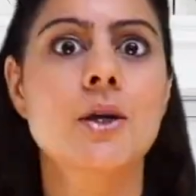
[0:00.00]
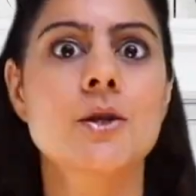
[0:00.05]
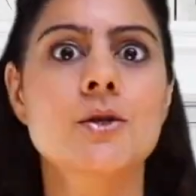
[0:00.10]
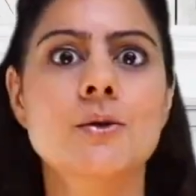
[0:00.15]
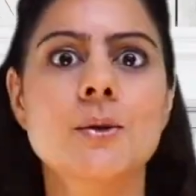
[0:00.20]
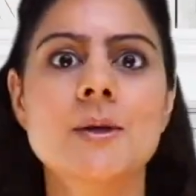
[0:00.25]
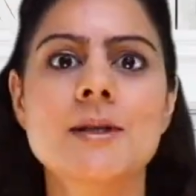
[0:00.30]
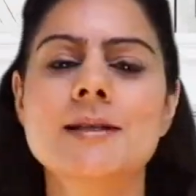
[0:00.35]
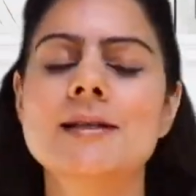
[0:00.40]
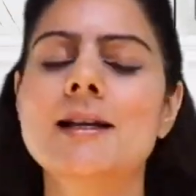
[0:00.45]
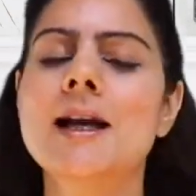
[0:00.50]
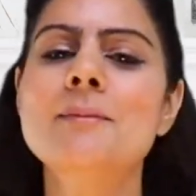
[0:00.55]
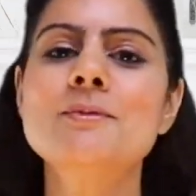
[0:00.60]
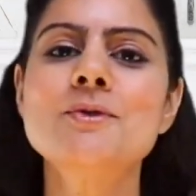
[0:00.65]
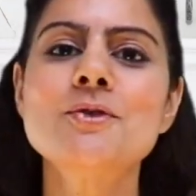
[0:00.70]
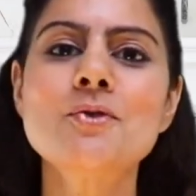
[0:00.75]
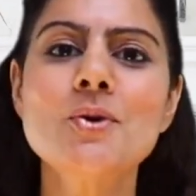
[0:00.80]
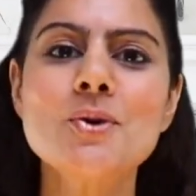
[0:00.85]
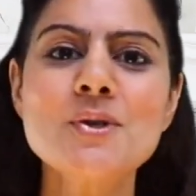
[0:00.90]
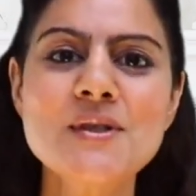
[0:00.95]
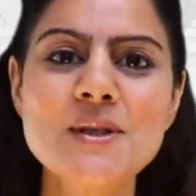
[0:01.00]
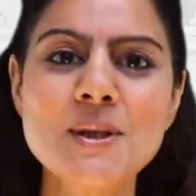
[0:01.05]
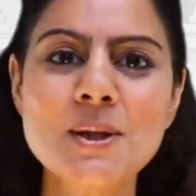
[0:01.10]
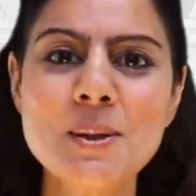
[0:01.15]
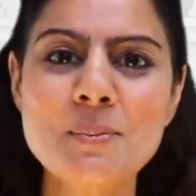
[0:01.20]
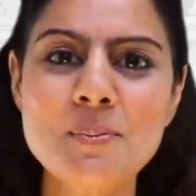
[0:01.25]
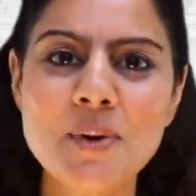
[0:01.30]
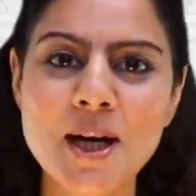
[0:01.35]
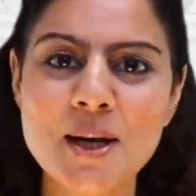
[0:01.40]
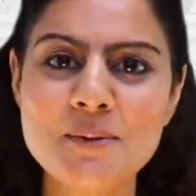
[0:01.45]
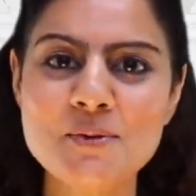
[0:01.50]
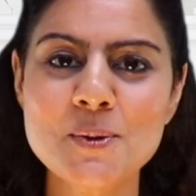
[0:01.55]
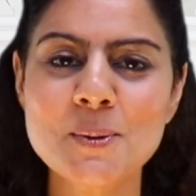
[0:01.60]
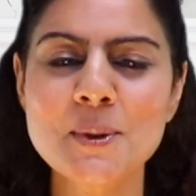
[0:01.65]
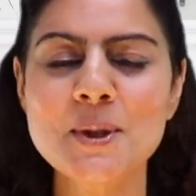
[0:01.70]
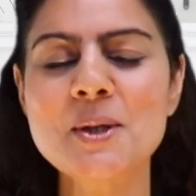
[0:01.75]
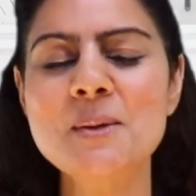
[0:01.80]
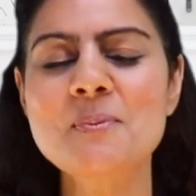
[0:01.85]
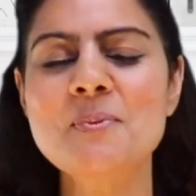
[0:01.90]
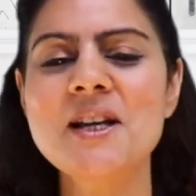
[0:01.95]
So it's time to roast the kebabs. We're
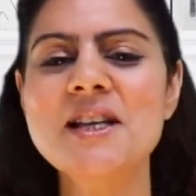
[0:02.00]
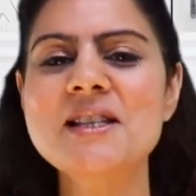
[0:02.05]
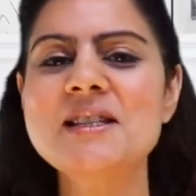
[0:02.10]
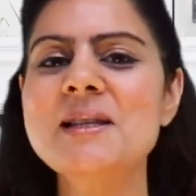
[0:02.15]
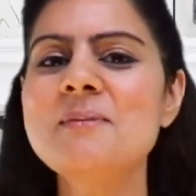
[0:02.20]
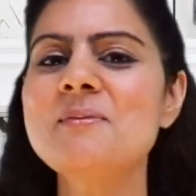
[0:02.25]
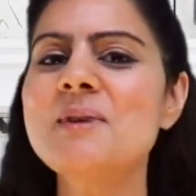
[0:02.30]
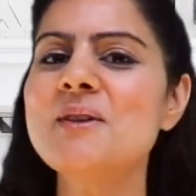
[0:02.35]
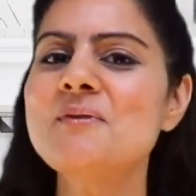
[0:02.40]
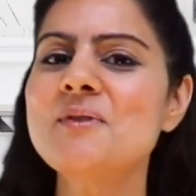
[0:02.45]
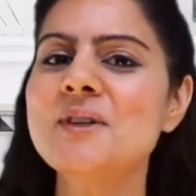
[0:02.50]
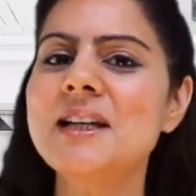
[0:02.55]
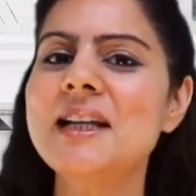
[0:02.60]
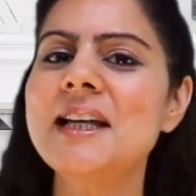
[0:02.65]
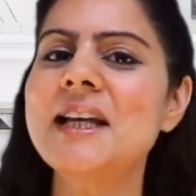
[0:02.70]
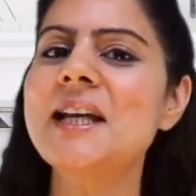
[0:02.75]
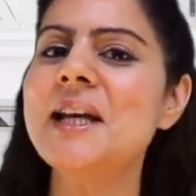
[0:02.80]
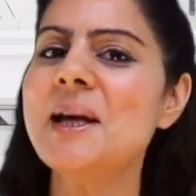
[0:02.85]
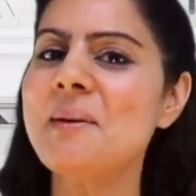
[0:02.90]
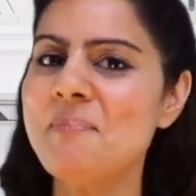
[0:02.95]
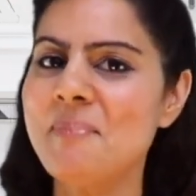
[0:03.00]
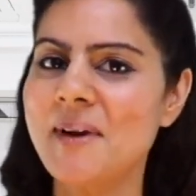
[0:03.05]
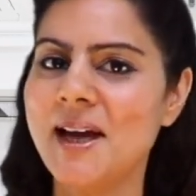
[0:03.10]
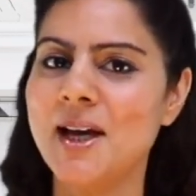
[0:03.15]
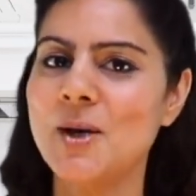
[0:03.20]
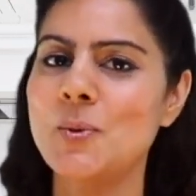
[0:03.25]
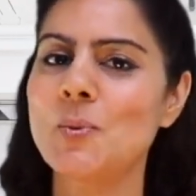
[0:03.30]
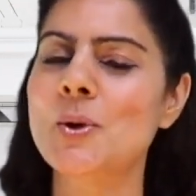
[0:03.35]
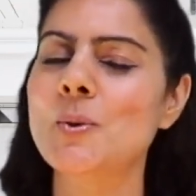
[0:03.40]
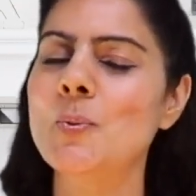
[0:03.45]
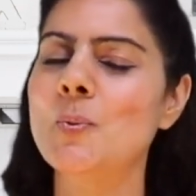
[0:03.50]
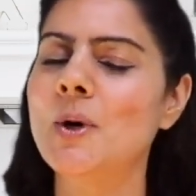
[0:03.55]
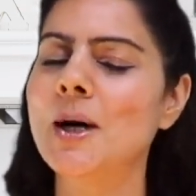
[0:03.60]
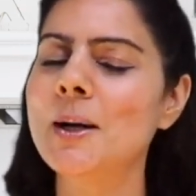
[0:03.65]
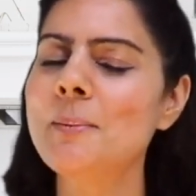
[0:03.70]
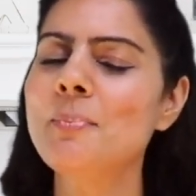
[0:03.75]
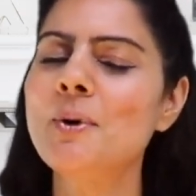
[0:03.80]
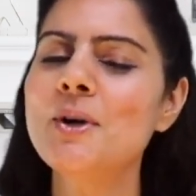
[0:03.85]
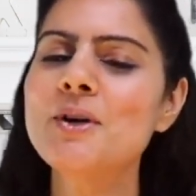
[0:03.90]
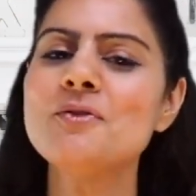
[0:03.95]
going to place them evenly in a pan with
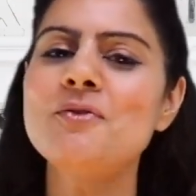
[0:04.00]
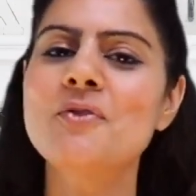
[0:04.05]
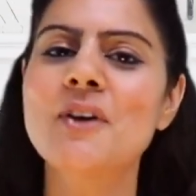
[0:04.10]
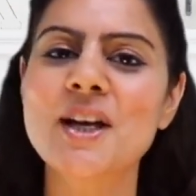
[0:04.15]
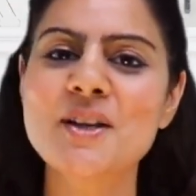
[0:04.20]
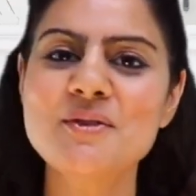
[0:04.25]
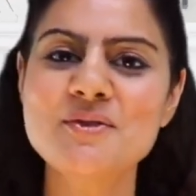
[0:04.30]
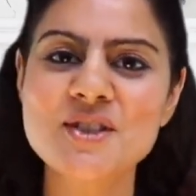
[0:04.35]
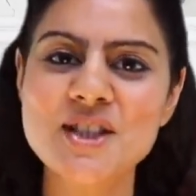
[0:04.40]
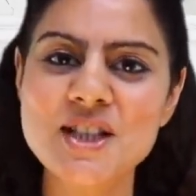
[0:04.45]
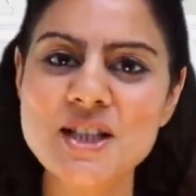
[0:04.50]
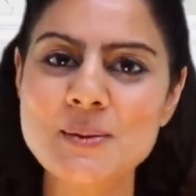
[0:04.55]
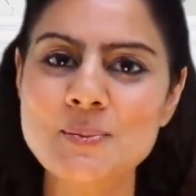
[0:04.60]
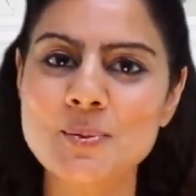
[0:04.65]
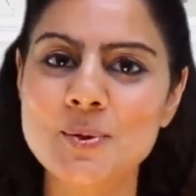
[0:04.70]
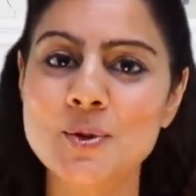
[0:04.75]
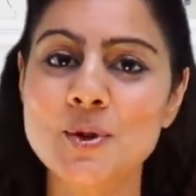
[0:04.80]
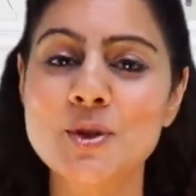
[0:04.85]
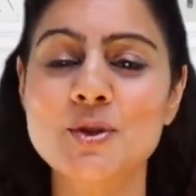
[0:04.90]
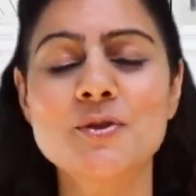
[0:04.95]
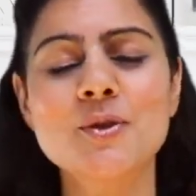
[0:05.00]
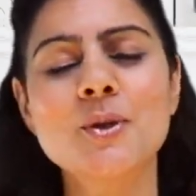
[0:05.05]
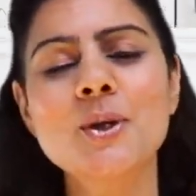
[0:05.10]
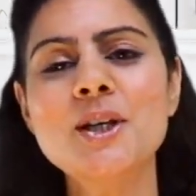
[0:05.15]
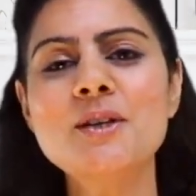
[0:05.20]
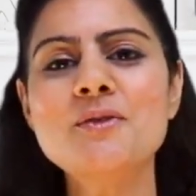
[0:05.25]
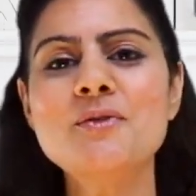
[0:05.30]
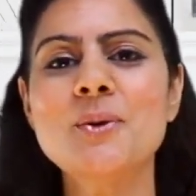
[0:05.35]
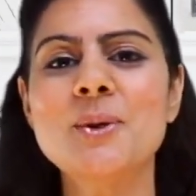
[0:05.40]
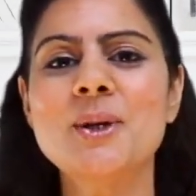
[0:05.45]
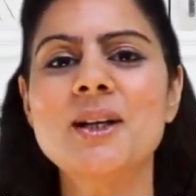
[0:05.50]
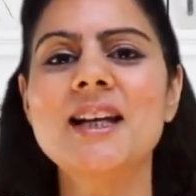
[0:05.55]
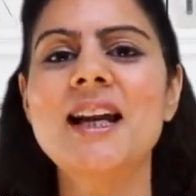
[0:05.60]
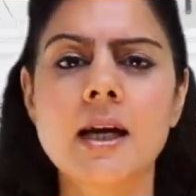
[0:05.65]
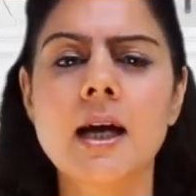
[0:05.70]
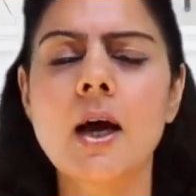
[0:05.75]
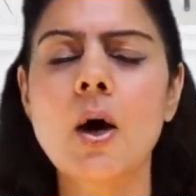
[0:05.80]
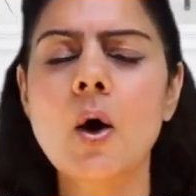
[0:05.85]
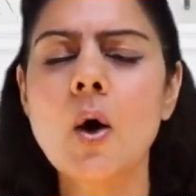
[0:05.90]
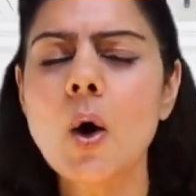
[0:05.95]
1.5 teaspoon of olive oil,
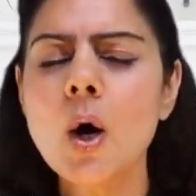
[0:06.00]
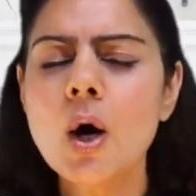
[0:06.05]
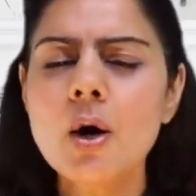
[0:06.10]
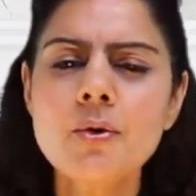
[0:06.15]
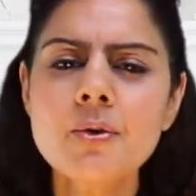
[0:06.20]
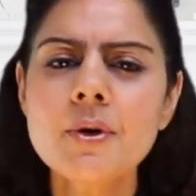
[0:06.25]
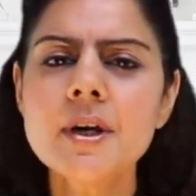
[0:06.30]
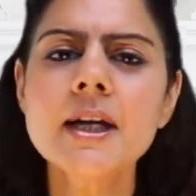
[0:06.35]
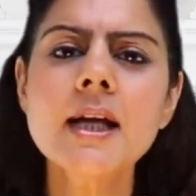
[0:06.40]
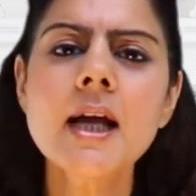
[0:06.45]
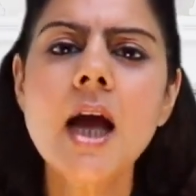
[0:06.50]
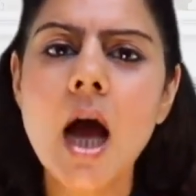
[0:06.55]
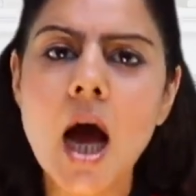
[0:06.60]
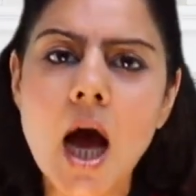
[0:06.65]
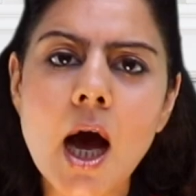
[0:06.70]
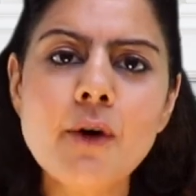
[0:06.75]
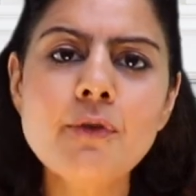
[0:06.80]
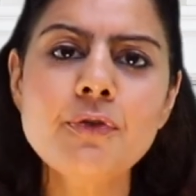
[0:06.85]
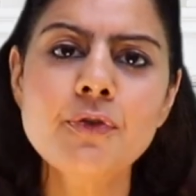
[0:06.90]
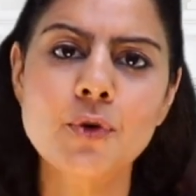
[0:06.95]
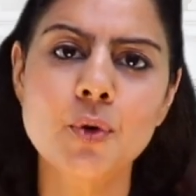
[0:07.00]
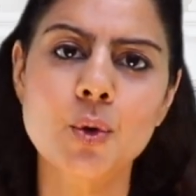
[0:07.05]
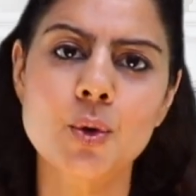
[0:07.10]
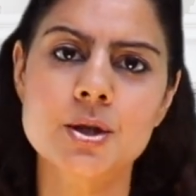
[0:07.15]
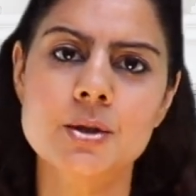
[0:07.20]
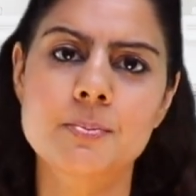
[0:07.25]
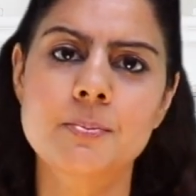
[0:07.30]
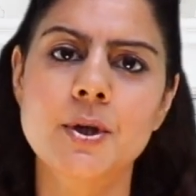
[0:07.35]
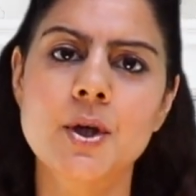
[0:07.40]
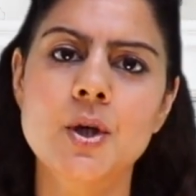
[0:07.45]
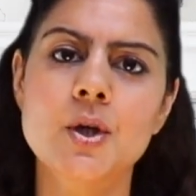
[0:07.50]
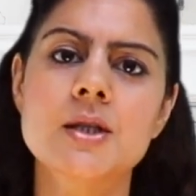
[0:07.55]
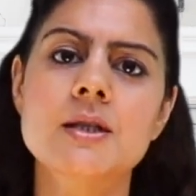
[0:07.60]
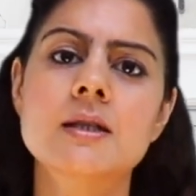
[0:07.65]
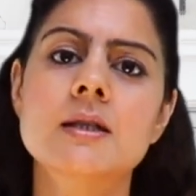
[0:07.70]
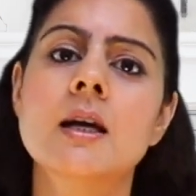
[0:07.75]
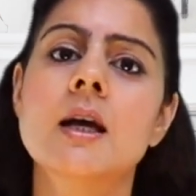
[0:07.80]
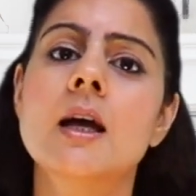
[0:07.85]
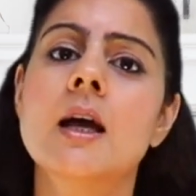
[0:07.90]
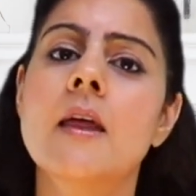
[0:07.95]
already half cooked
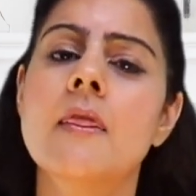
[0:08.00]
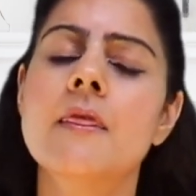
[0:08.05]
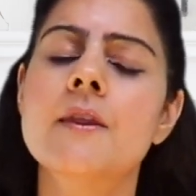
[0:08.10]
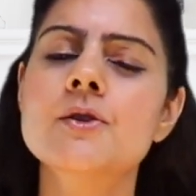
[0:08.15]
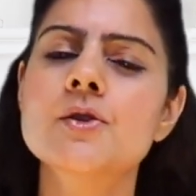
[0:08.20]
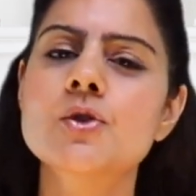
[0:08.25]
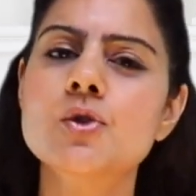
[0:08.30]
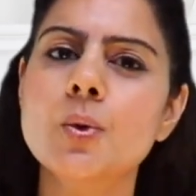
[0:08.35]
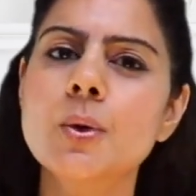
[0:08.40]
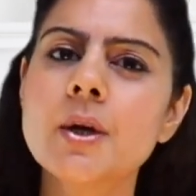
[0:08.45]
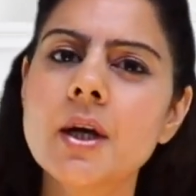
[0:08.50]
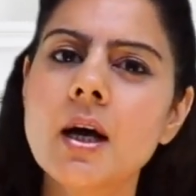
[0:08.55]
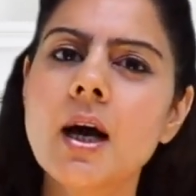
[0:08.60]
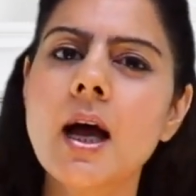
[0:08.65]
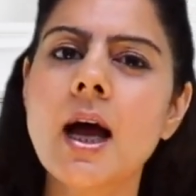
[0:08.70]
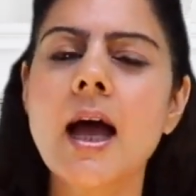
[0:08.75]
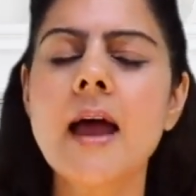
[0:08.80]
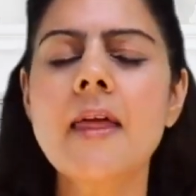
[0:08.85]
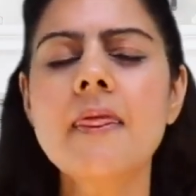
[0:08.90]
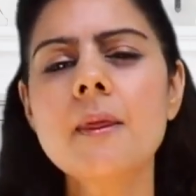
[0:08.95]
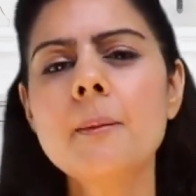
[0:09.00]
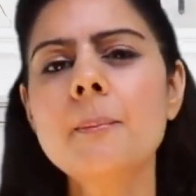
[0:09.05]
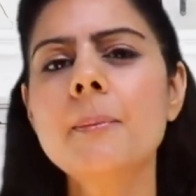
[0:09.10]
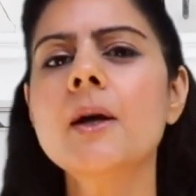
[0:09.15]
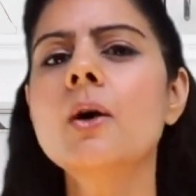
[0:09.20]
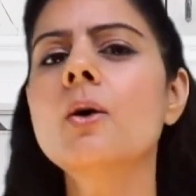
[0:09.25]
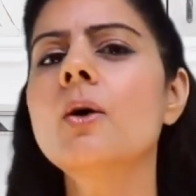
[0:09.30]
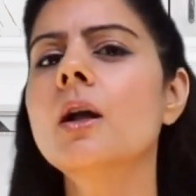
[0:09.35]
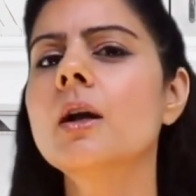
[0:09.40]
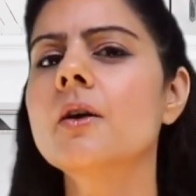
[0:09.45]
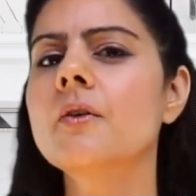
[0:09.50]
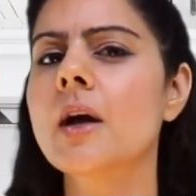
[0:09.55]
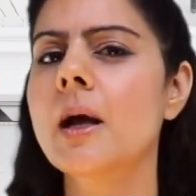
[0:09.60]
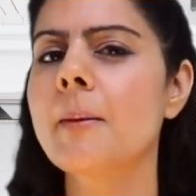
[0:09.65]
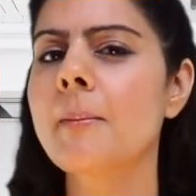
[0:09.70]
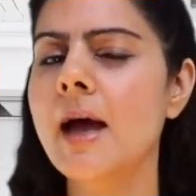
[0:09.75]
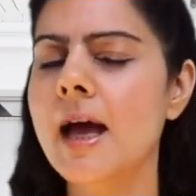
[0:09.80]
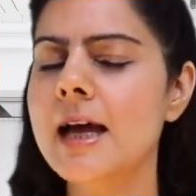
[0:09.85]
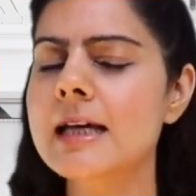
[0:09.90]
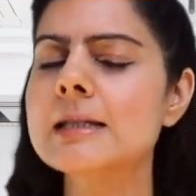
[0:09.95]
because the soya and the Bengal
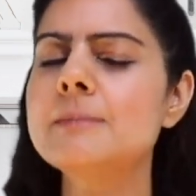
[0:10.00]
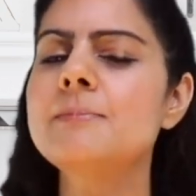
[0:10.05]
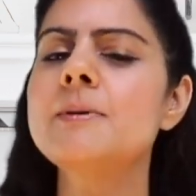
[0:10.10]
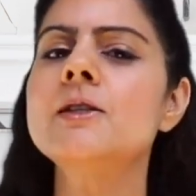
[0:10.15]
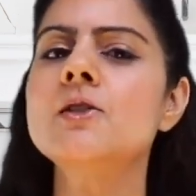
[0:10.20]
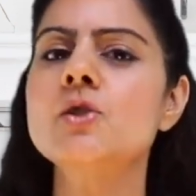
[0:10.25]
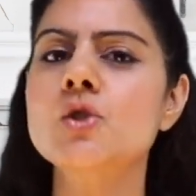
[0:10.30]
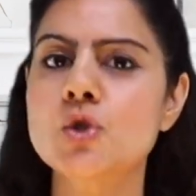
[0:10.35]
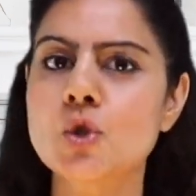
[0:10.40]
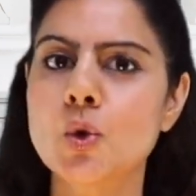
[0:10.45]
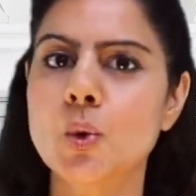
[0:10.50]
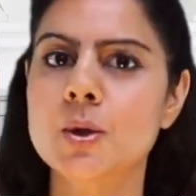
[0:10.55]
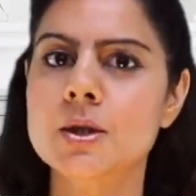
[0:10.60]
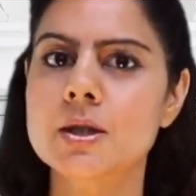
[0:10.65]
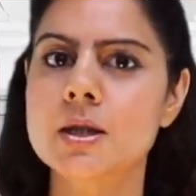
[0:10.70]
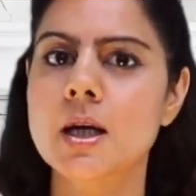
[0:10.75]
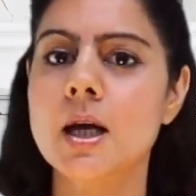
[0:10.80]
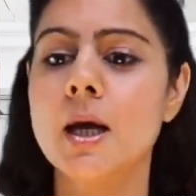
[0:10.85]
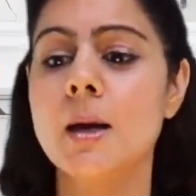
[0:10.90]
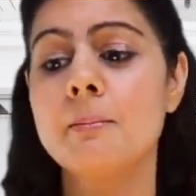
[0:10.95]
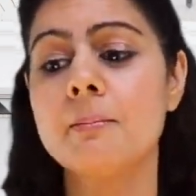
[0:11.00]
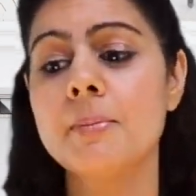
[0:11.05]
gram has been soaked.